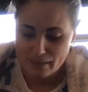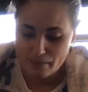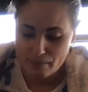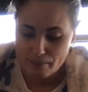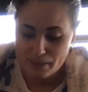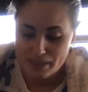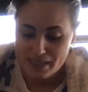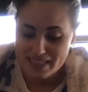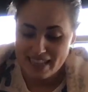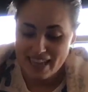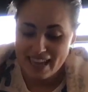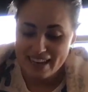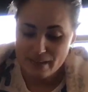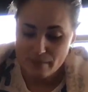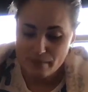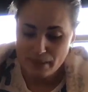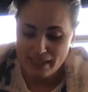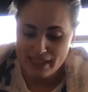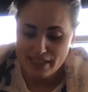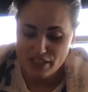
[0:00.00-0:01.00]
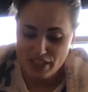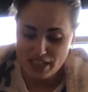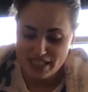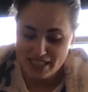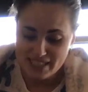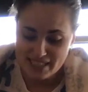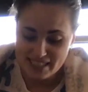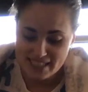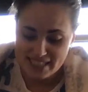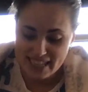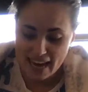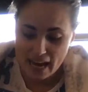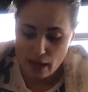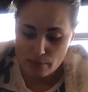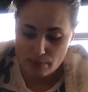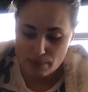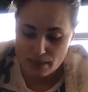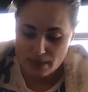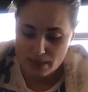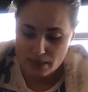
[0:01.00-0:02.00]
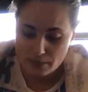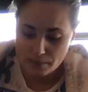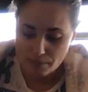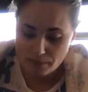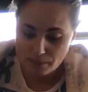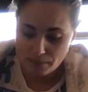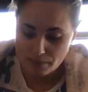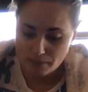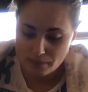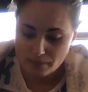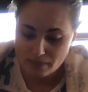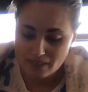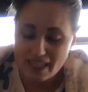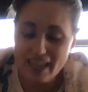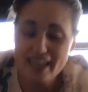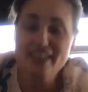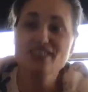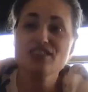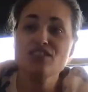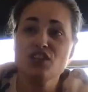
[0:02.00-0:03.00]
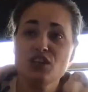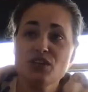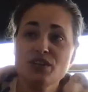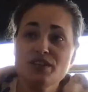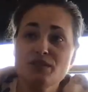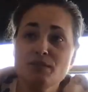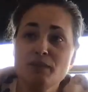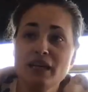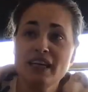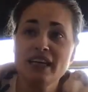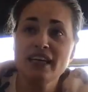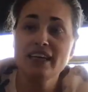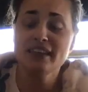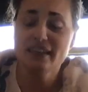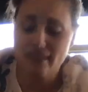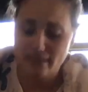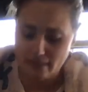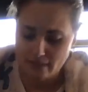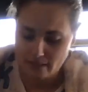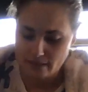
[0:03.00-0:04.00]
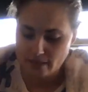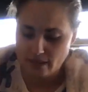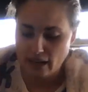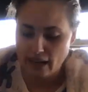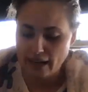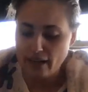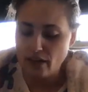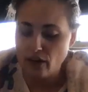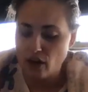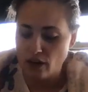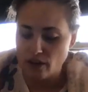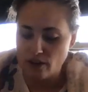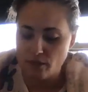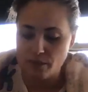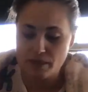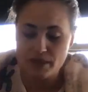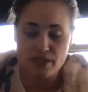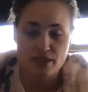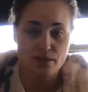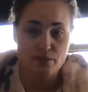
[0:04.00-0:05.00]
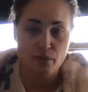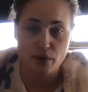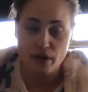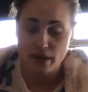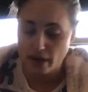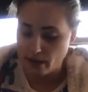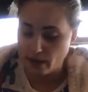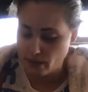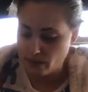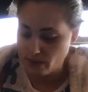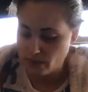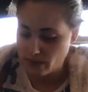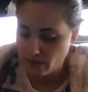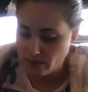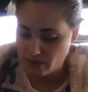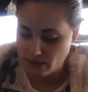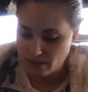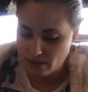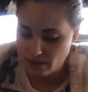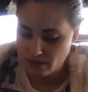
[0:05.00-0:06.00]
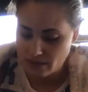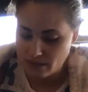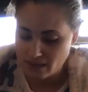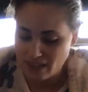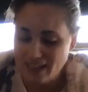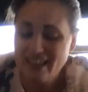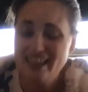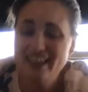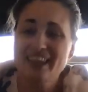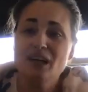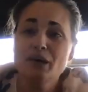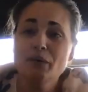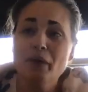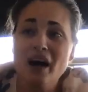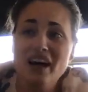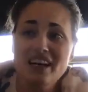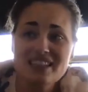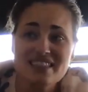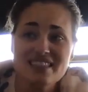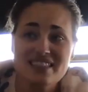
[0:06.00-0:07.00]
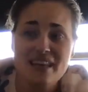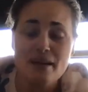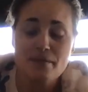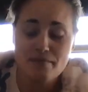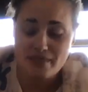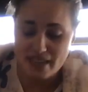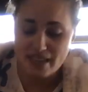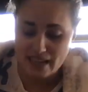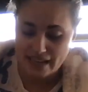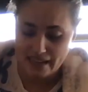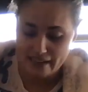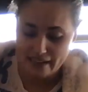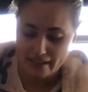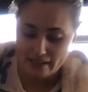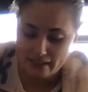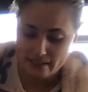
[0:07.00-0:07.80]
Beside me, Jason taps. Excuse me, I call to Mrs. Morehouse. He wants something.